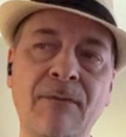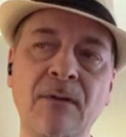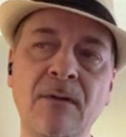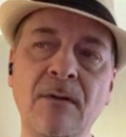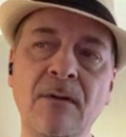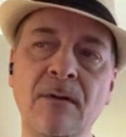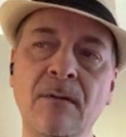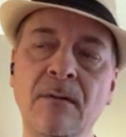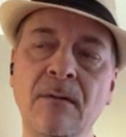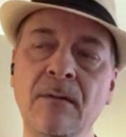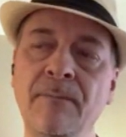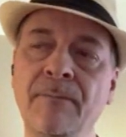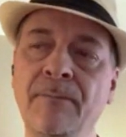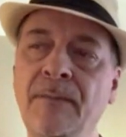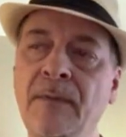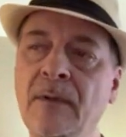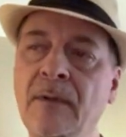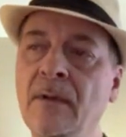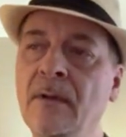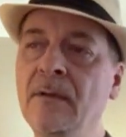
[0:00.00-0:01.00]
to,
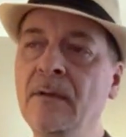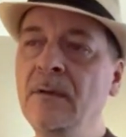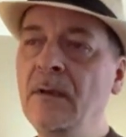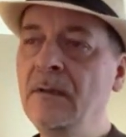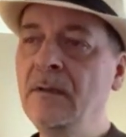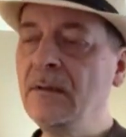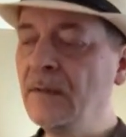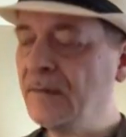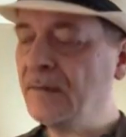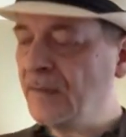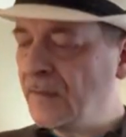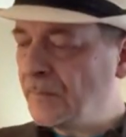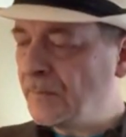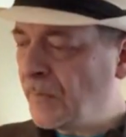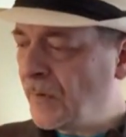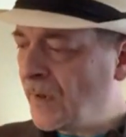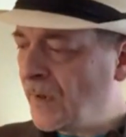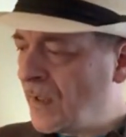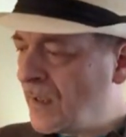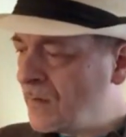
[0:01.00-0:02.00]
does this
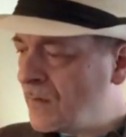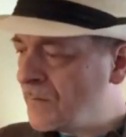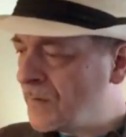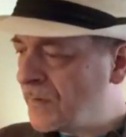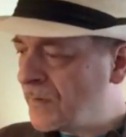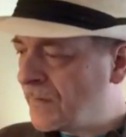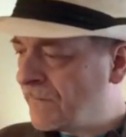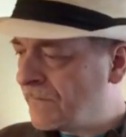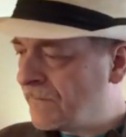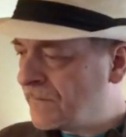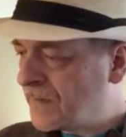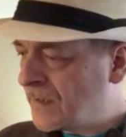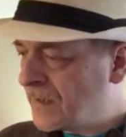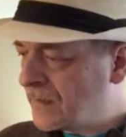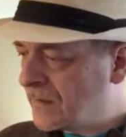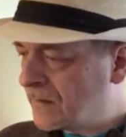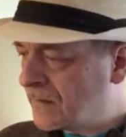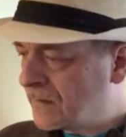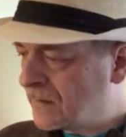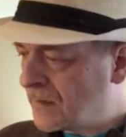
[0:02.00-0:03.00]
belong with a
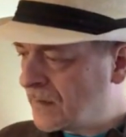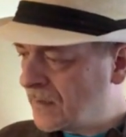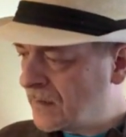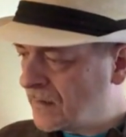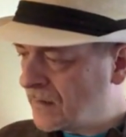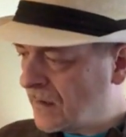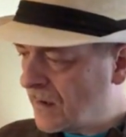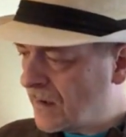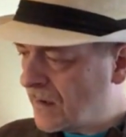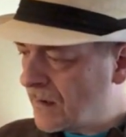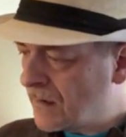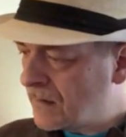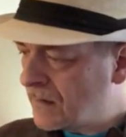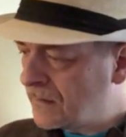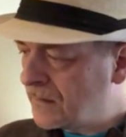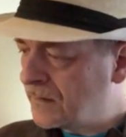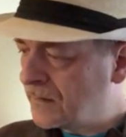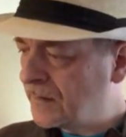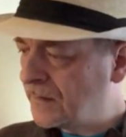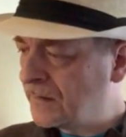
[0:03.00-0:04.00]
guitar?
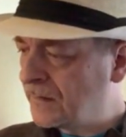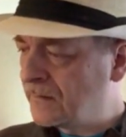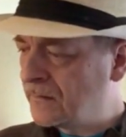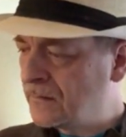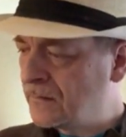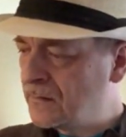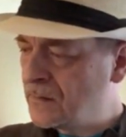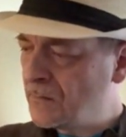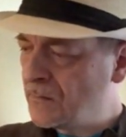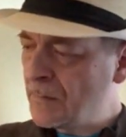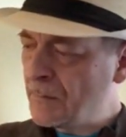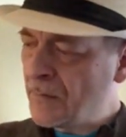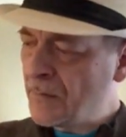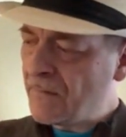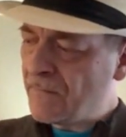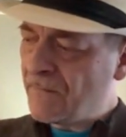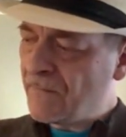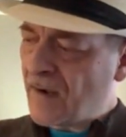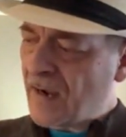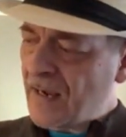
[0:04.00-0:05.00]
Should we put a
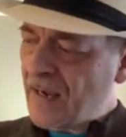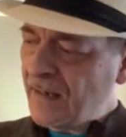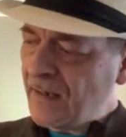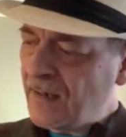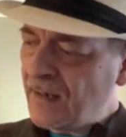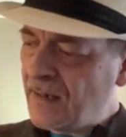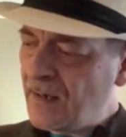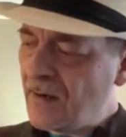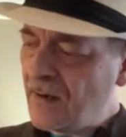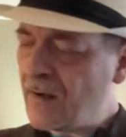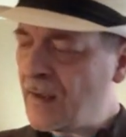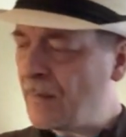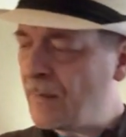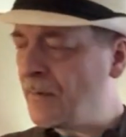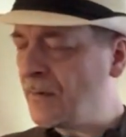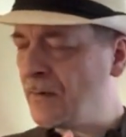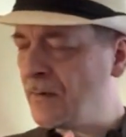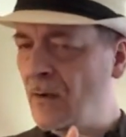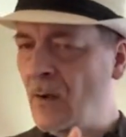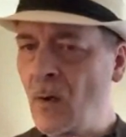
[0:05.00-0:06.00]
violin in there? How about
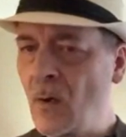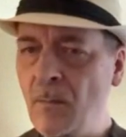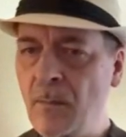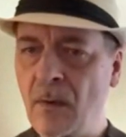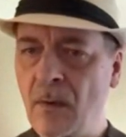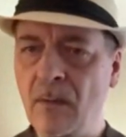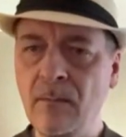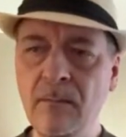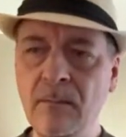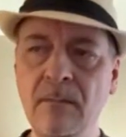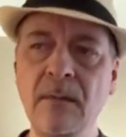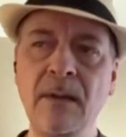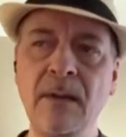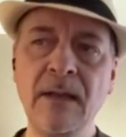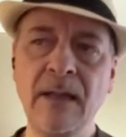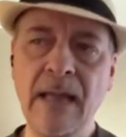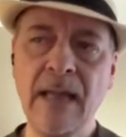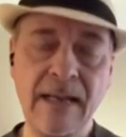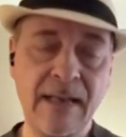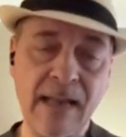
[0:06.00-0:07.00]
an oboe?
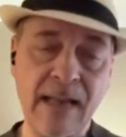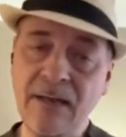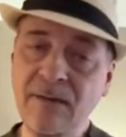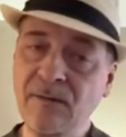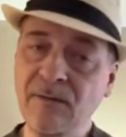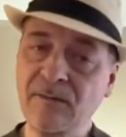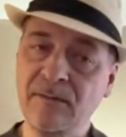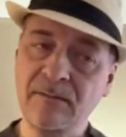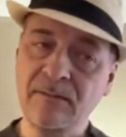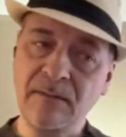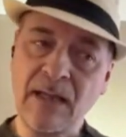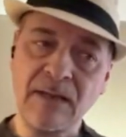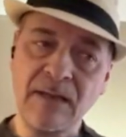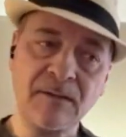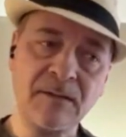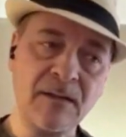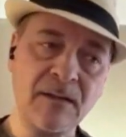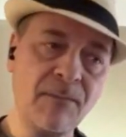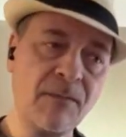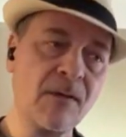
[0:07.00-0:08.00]
And that's
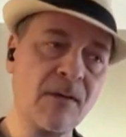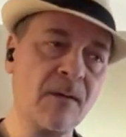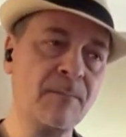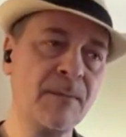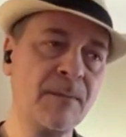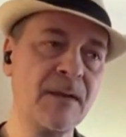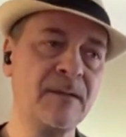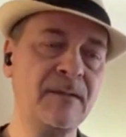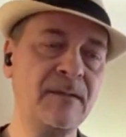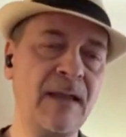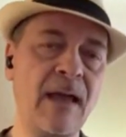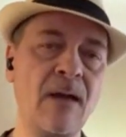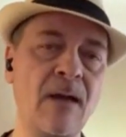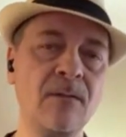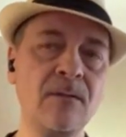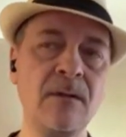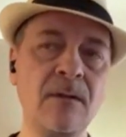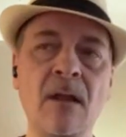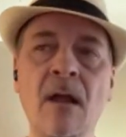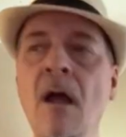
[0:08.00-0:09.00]
difficult, because
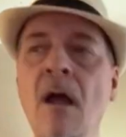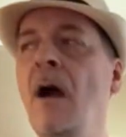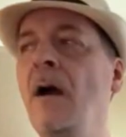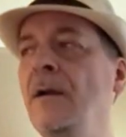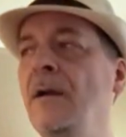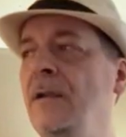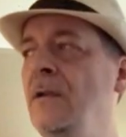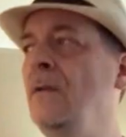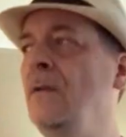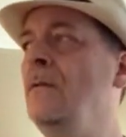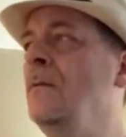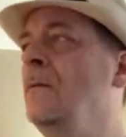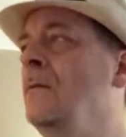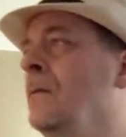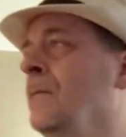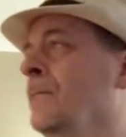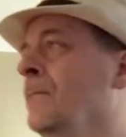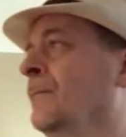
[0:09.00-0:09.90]
now, are you,